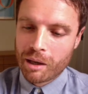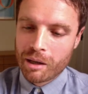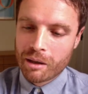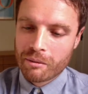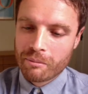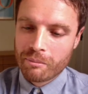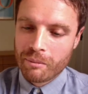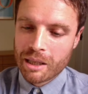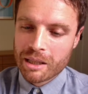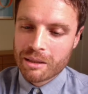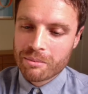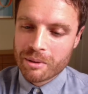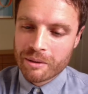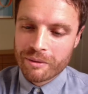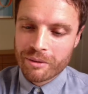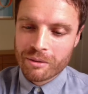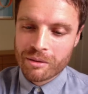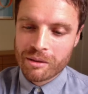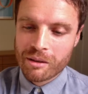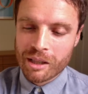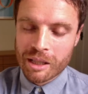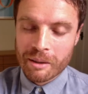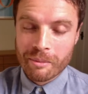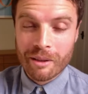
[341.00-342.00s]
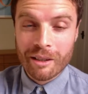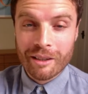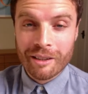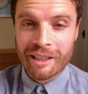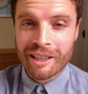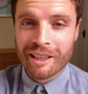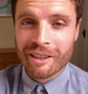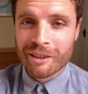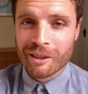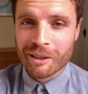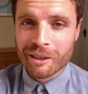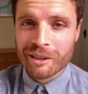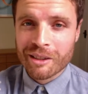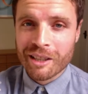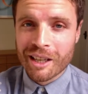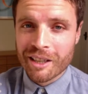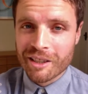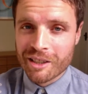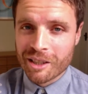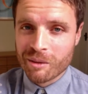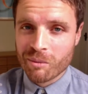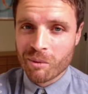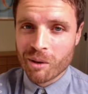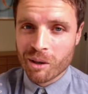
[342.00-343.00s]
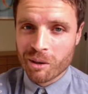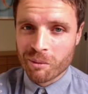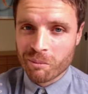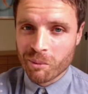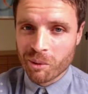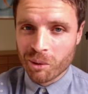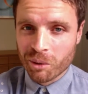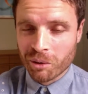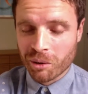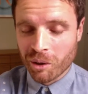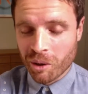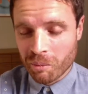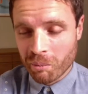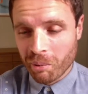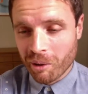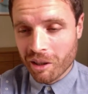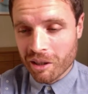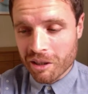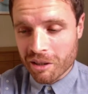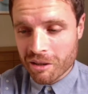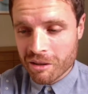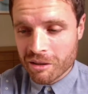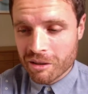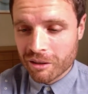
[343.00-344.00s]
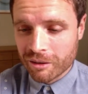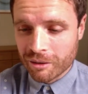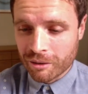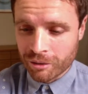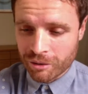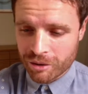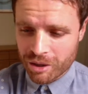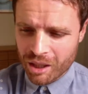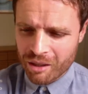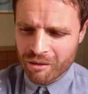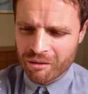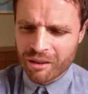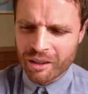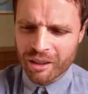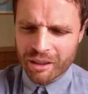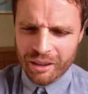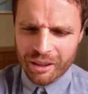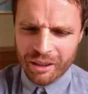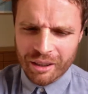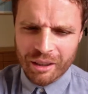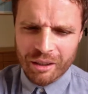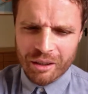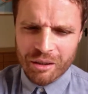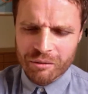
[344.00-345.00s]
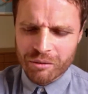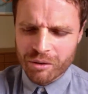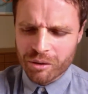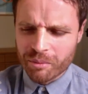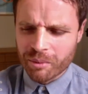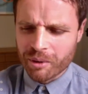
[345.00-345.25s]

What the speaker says: makes me feel slightly better now that it's actually worth more than I paid, or generally I think goes for.